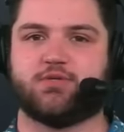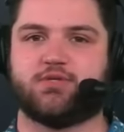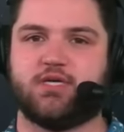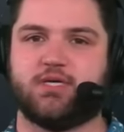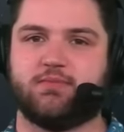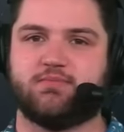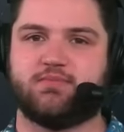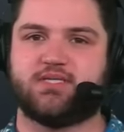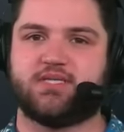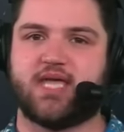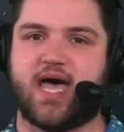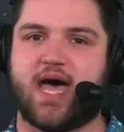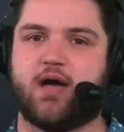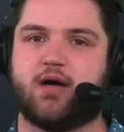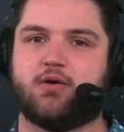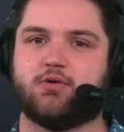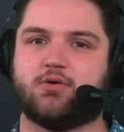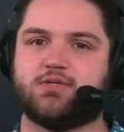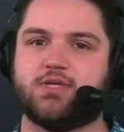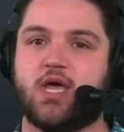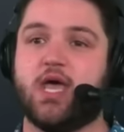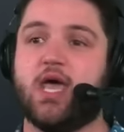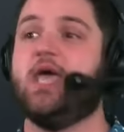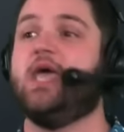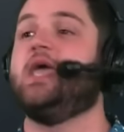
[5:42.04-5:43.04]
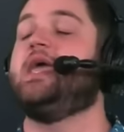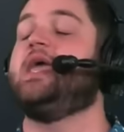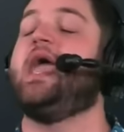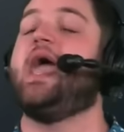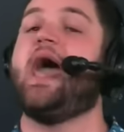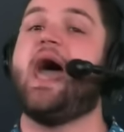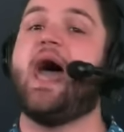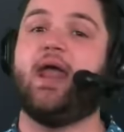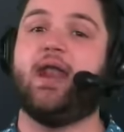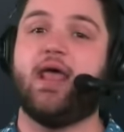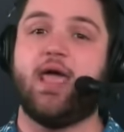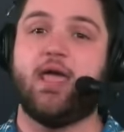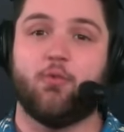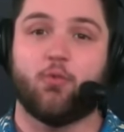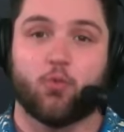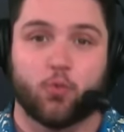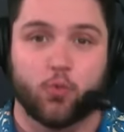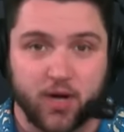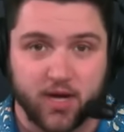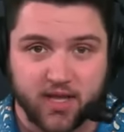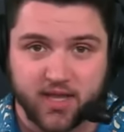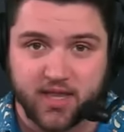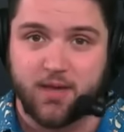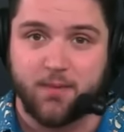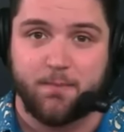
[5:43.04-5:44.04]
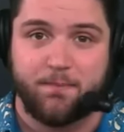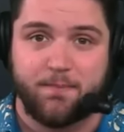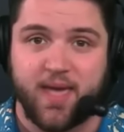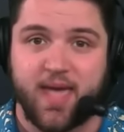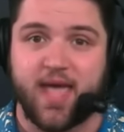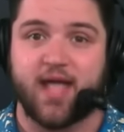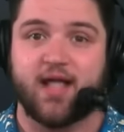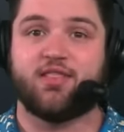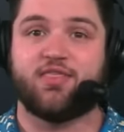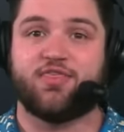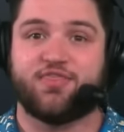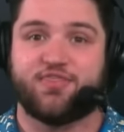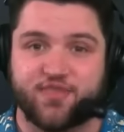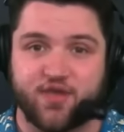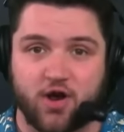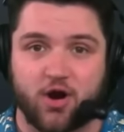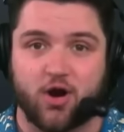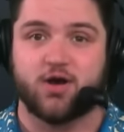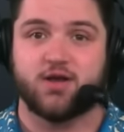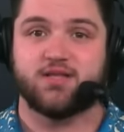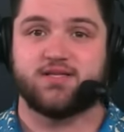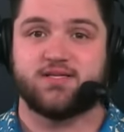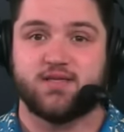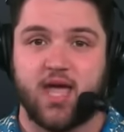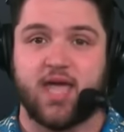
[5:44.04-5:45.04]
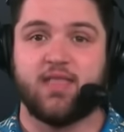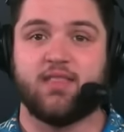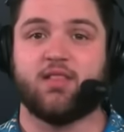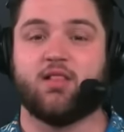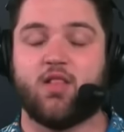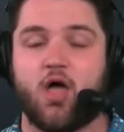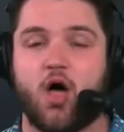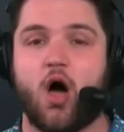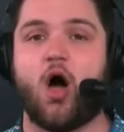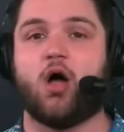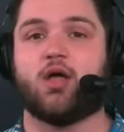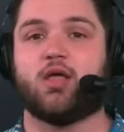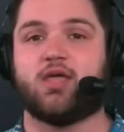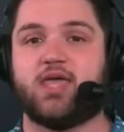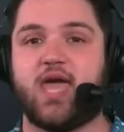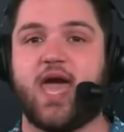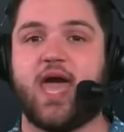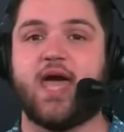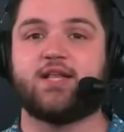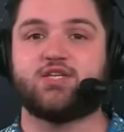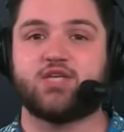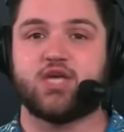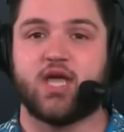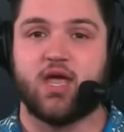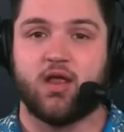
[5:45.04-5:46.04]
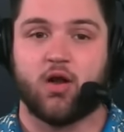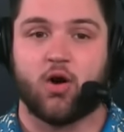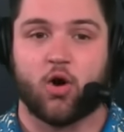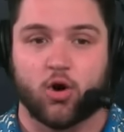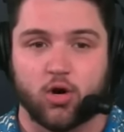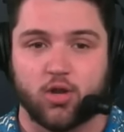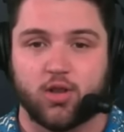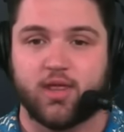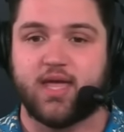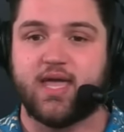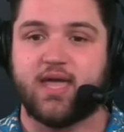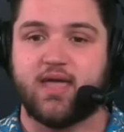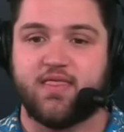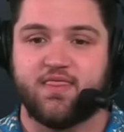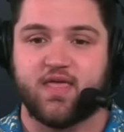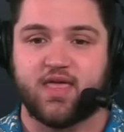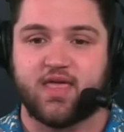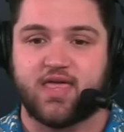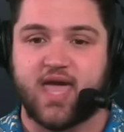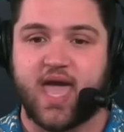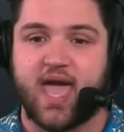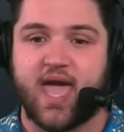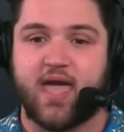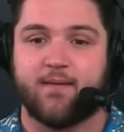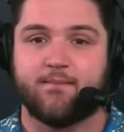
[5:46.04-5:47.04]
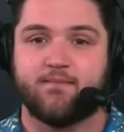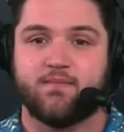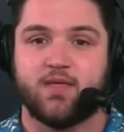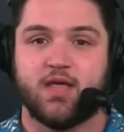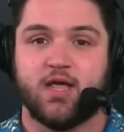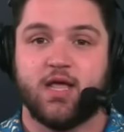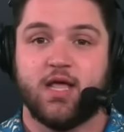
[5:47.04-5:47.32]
teams tackles. He had a really big third and long catch early in the game.